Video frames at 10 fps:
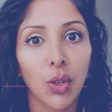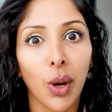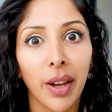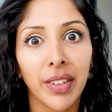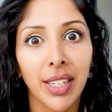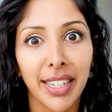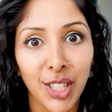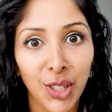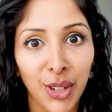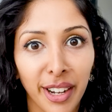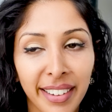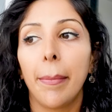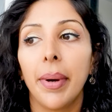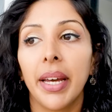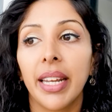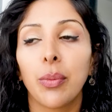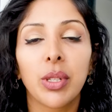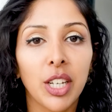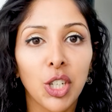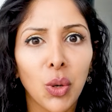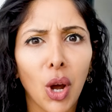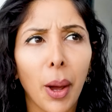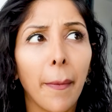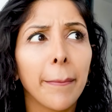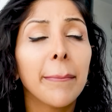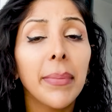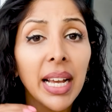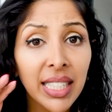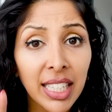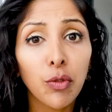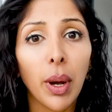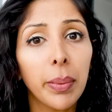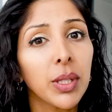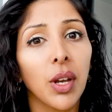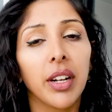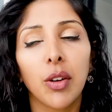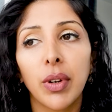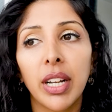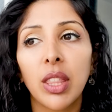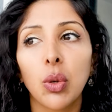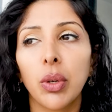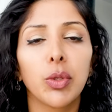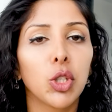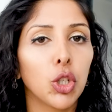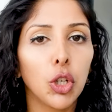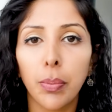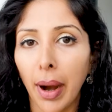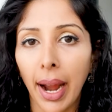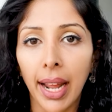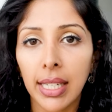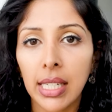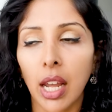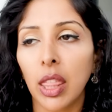not having done it sooner, but it was actually a massive website. I really thought it was a new brand.